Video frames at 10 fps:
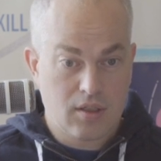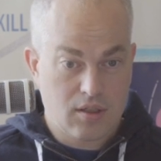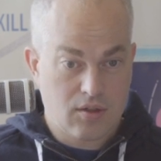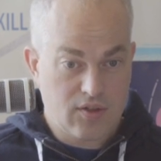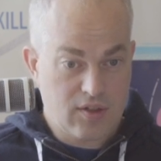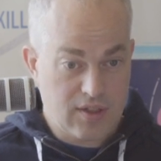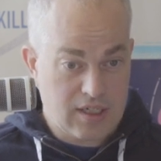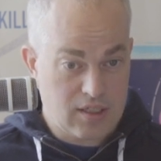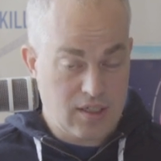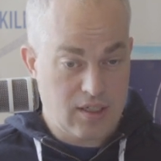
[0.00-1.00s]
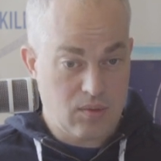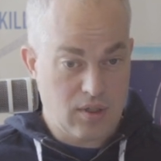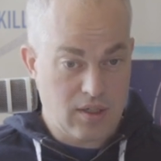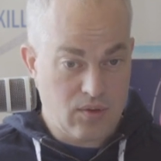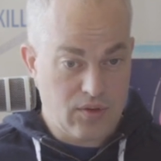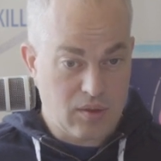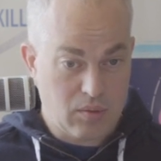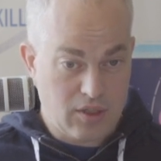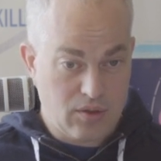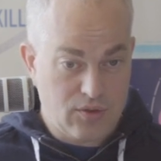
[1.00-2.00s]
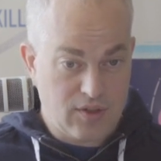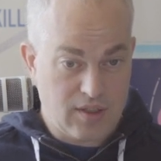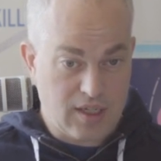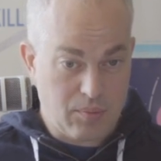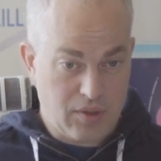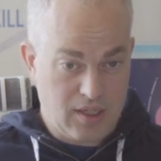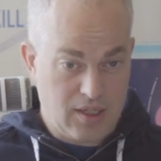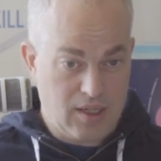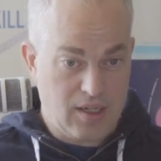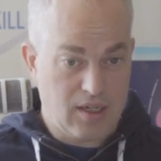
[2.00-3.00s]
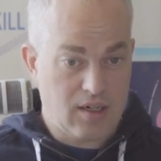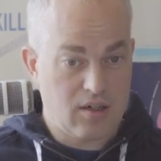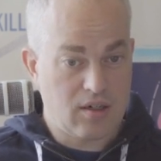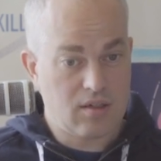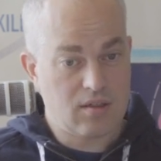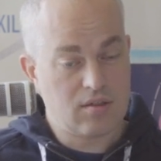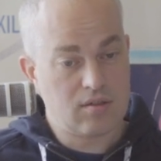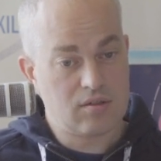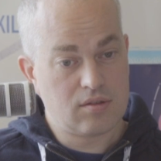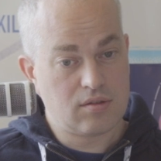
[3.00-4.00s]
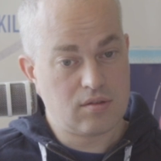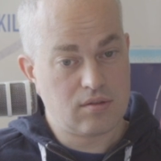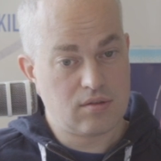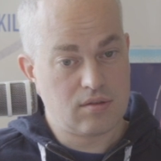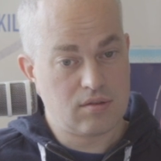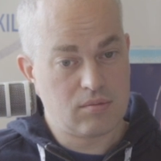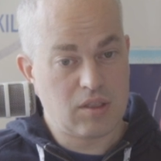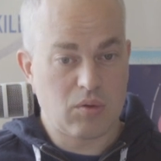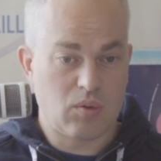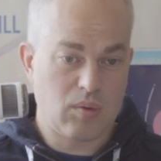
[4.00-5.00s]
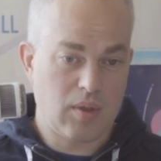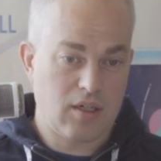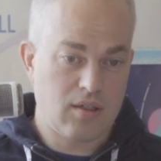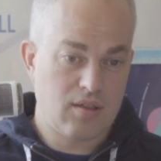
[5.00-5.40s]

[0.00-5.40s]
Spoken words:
Because it's actually, I don't think we'll use it up here. Maybe we will.